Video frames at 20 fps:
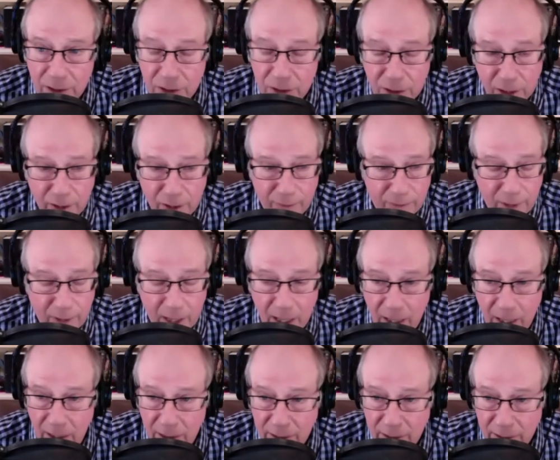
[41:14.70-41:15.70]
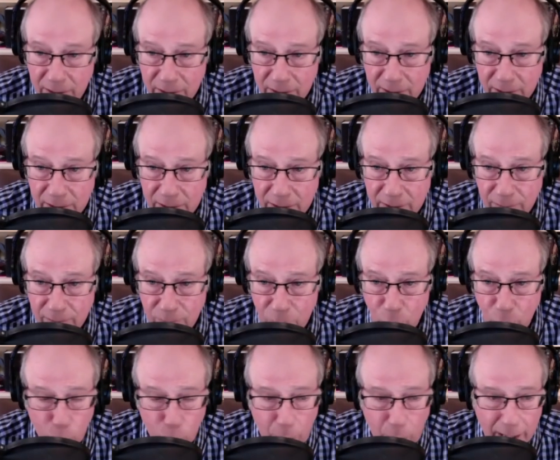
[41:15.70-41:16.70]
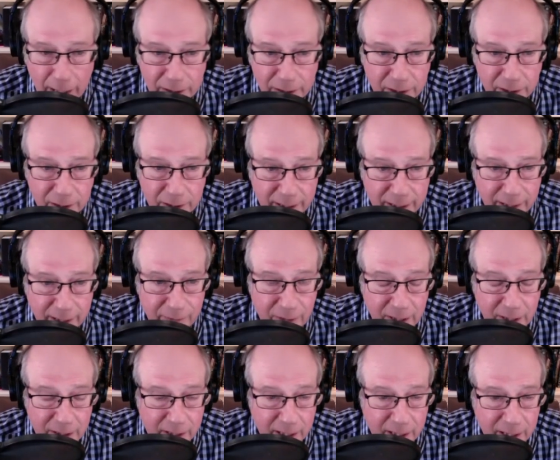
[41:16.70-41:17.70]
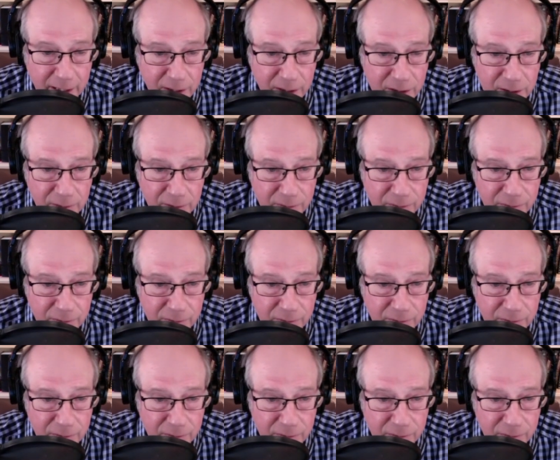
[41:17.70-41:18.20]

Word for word: of uh, Blu-rays and DVDs of